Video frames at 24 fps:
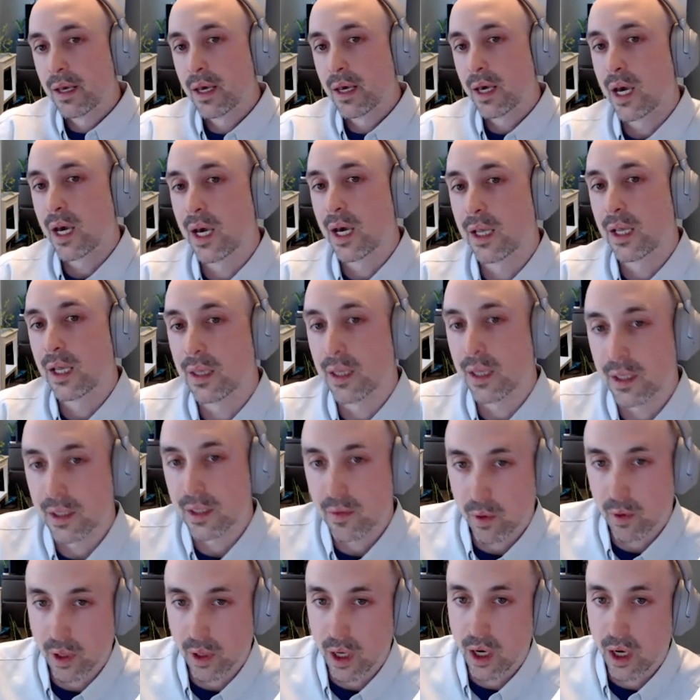and
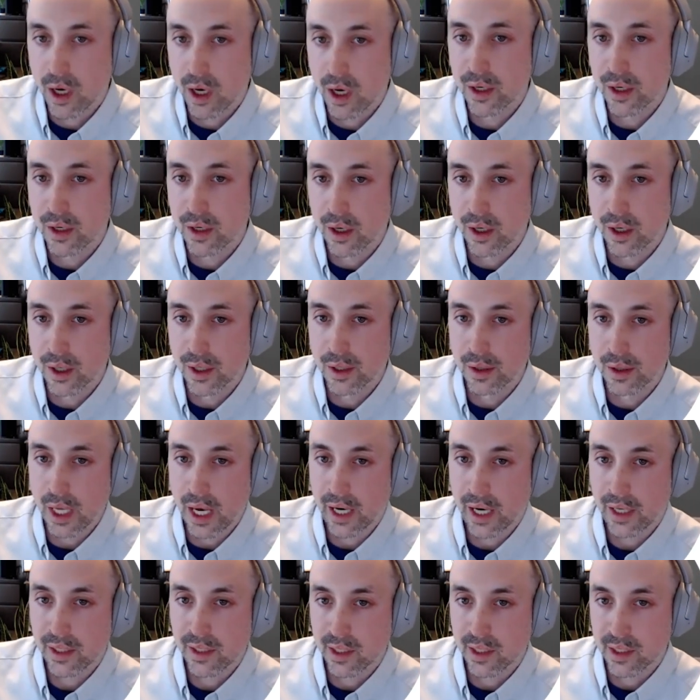it's relying on
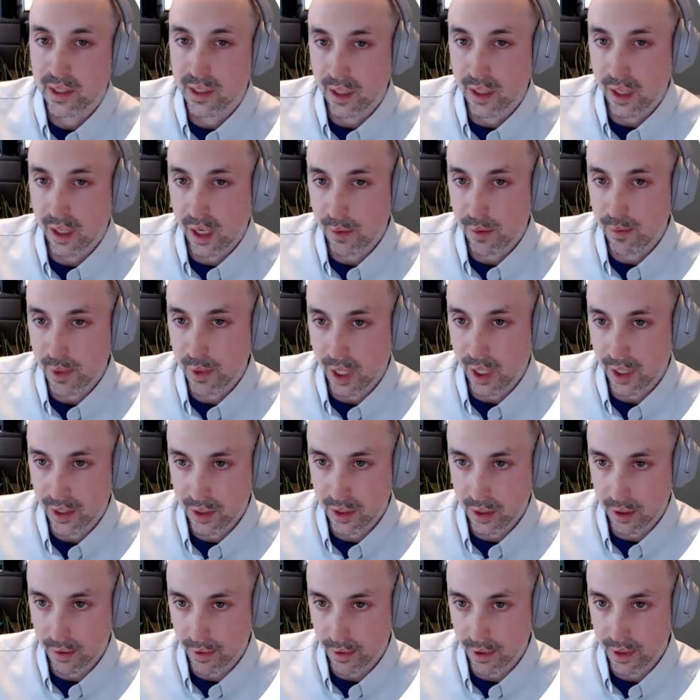access to the API
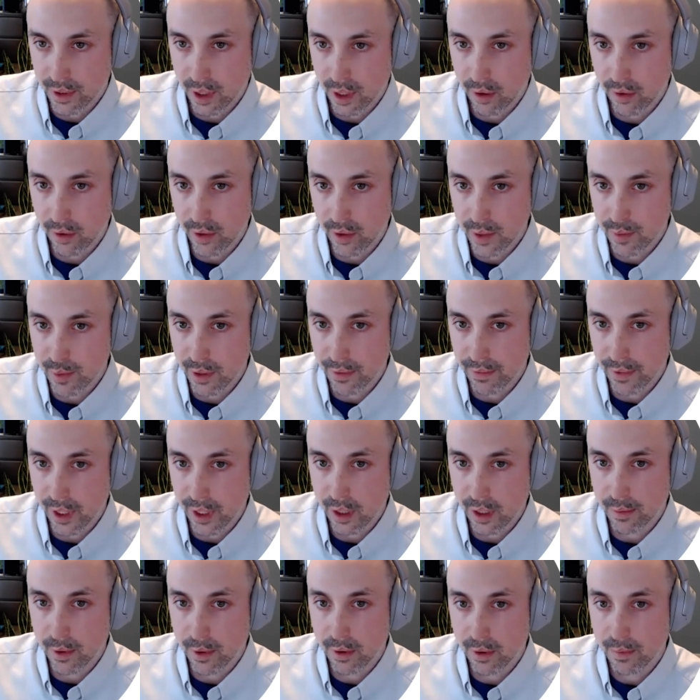server to always be
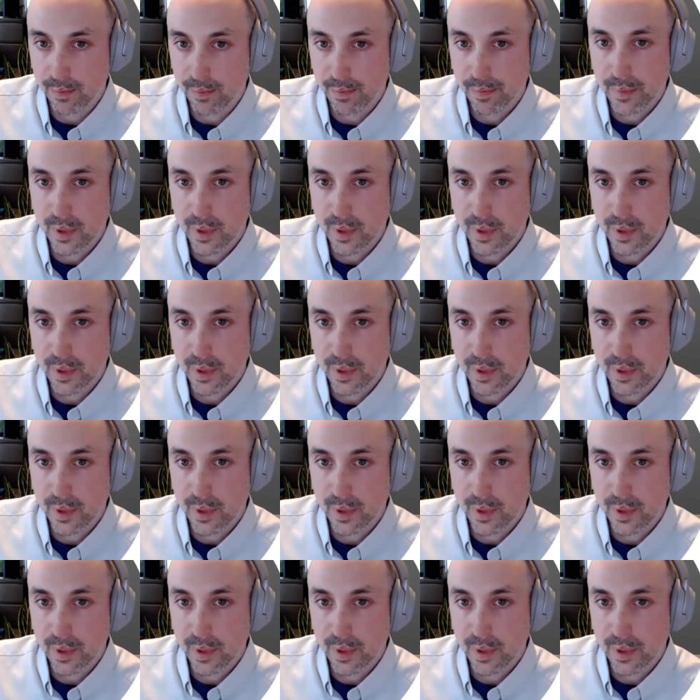available.